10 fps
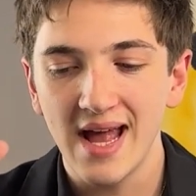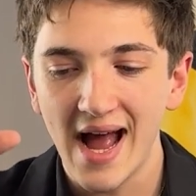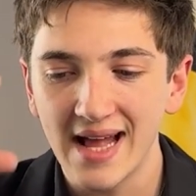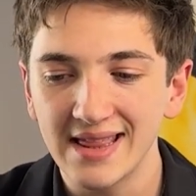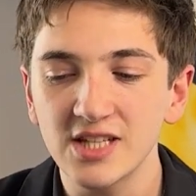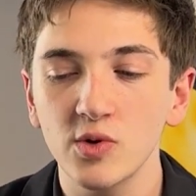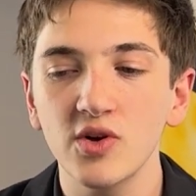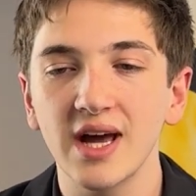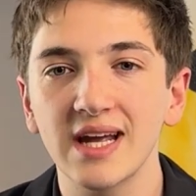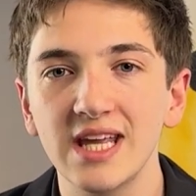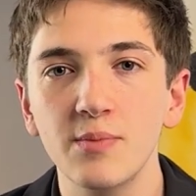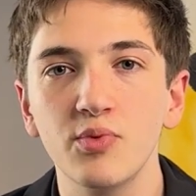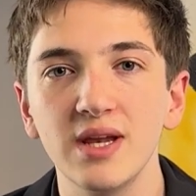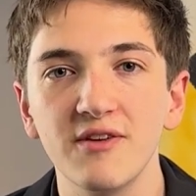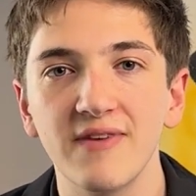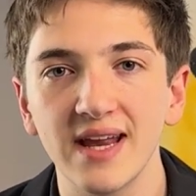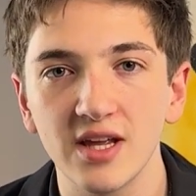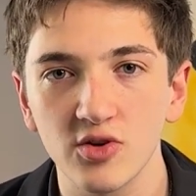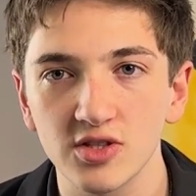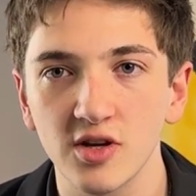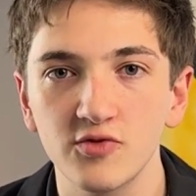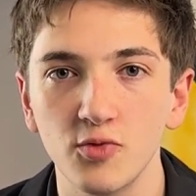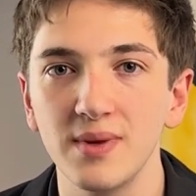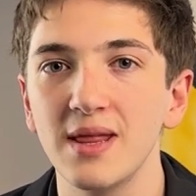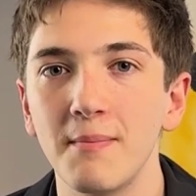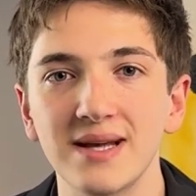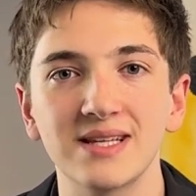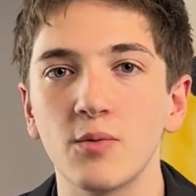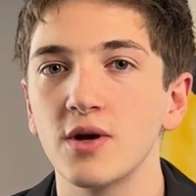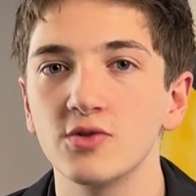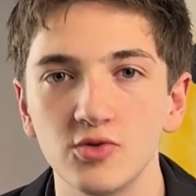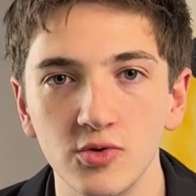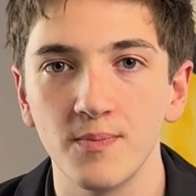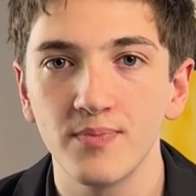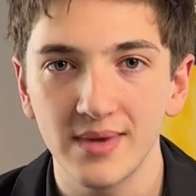And that's why you got to keep redefining yourself to be the best at what you do.